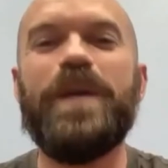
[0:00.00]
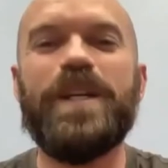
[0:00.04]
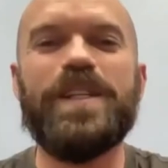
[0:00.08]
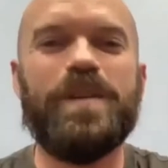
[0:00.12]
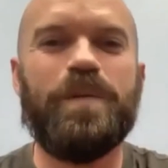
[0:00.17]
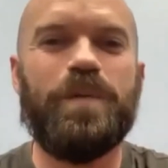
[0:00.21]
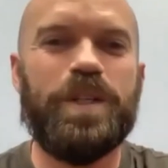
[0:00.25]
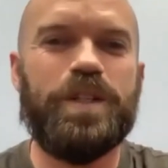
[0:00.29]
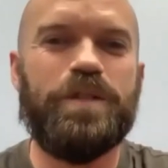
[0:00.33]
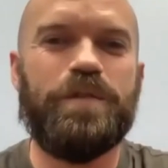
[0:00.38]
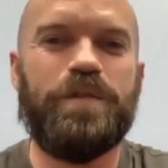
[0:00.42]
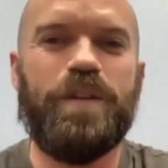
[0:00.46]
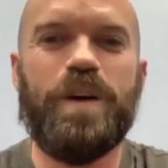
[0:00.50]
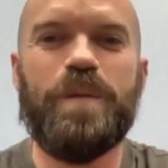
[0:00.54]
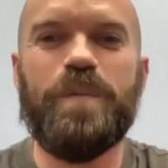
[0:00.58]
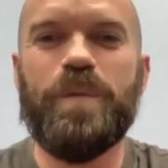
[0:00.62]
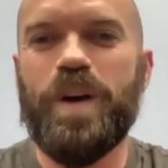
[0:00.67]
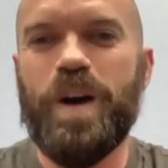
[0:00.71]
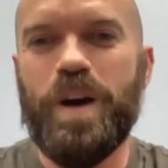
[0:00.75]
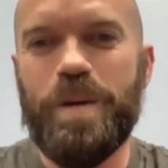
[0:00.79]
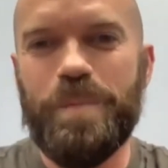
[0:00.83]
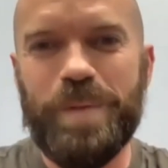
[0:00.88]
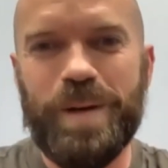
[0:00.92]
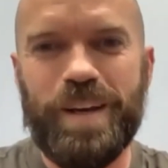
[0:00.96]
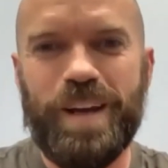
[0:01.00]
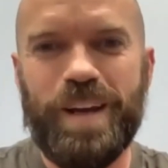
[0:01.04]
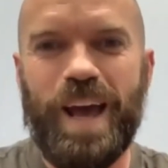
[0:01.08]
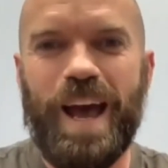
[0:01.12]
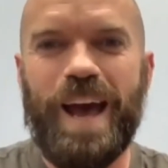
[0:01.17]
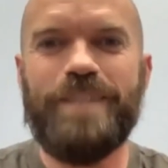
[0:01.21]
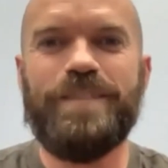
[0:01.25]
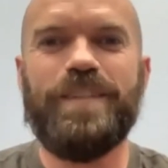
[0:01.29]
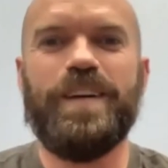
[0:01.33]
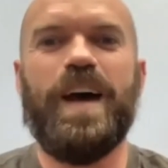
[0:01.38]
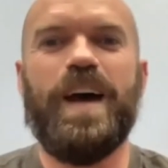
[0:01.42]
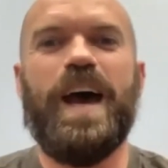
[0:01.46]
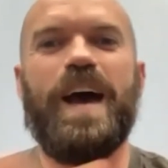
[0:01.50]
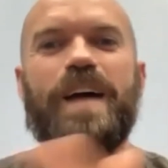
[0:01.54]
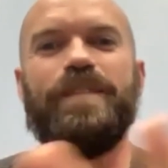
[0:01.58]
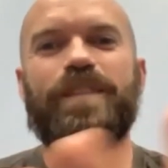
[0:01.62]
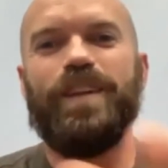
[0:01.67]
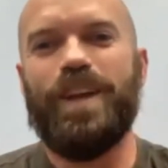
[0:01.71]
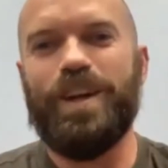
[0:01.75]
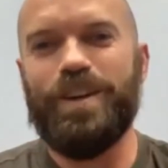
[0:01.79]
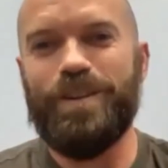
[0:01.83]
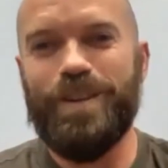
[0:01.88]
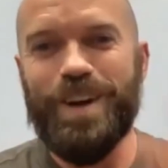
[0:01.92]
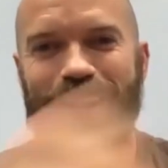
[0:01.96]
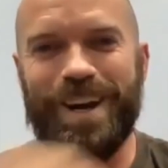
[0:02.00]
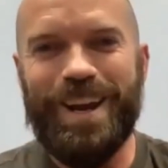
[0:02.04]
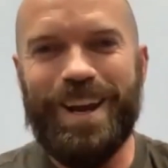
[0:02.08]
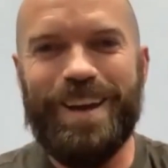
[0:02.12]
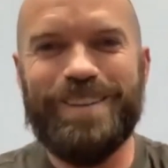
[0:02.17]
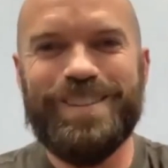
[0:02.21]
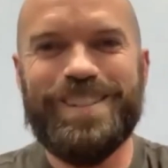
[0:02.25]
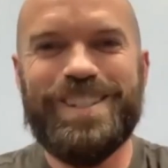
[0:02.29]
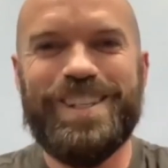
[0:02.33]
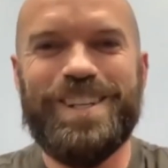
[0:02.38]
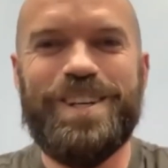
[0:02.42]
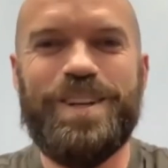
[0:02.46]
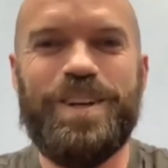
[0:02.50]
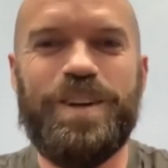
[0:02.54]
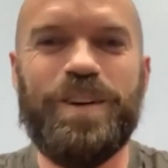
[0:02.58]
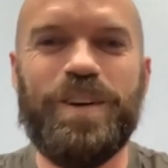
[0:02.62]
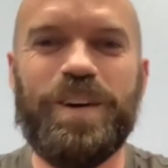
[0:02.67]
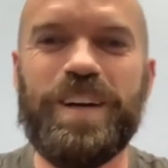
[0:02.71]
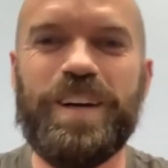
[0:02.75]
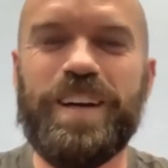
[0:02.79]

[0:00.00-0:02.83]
on which farm we're on, but Avalon right now is in New York.